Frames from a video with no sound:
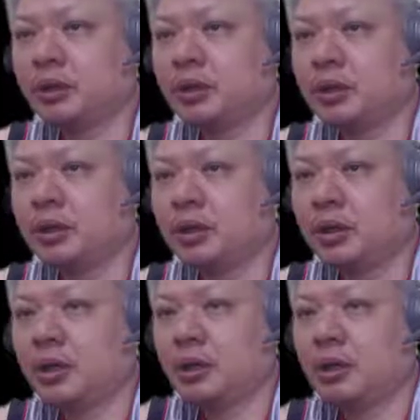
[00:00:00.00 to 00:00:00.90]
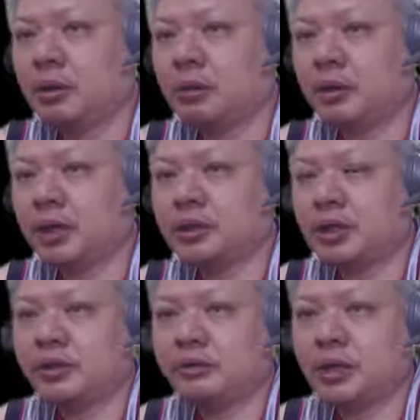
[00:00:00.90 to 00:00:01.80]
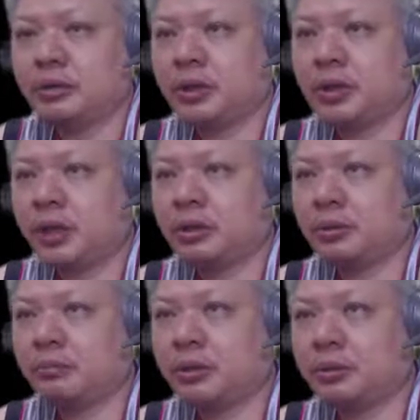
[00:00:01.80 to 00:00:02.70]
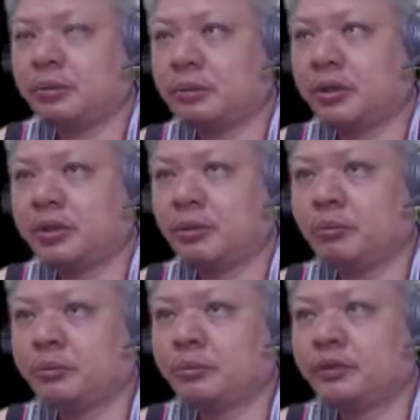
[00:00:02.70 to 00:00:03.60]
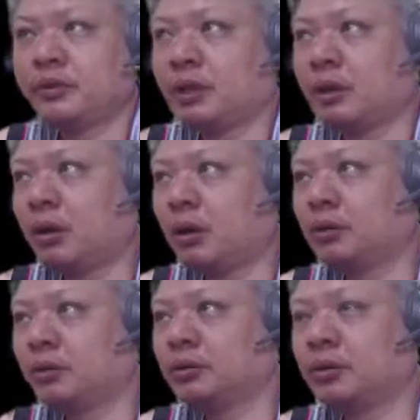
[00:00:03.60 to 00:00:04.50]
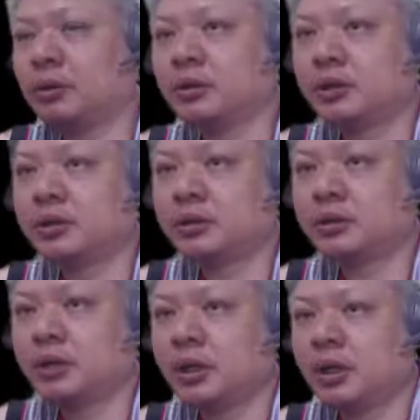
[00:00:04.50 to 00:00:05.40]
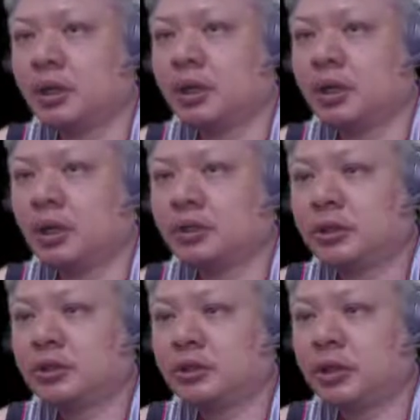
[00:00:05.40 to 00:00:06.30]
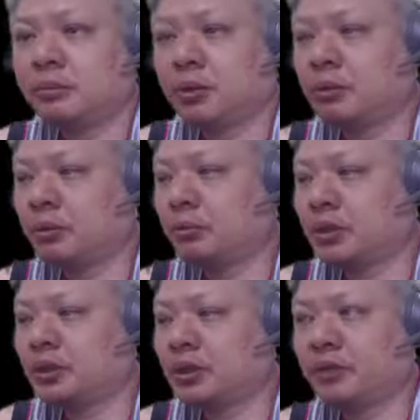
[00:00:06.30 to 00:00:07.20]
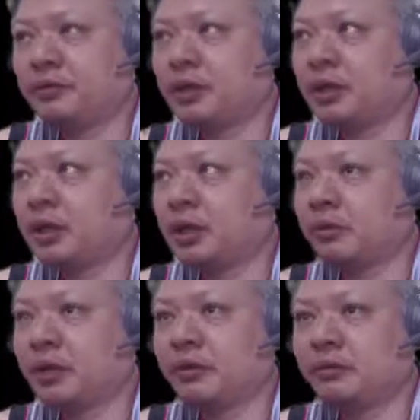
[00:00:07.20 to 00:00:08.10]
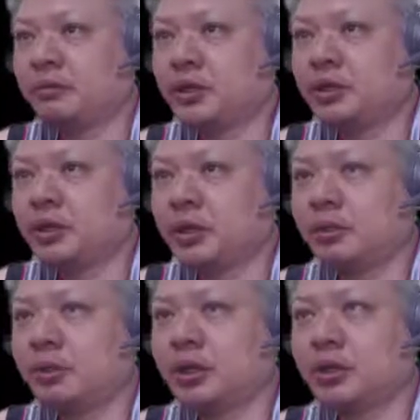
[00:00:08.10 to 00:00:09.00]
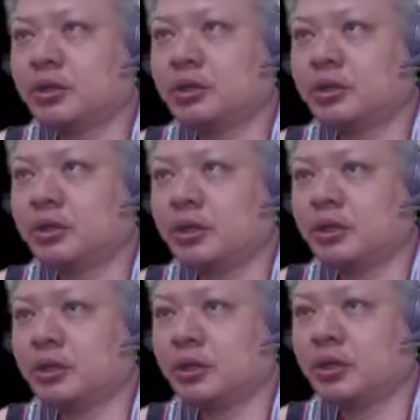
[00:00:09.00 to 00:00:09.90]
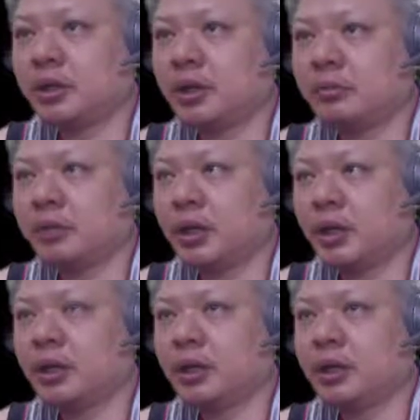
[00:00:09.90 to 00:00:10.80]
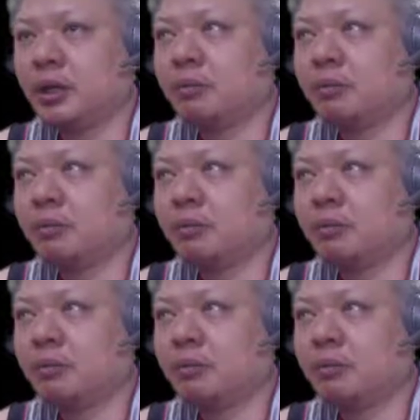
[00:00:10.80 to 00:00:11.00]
red's left chariot had not been moved at all. So this loss in tempo would be significant and would have major implications on the game ahead. Black would have seized the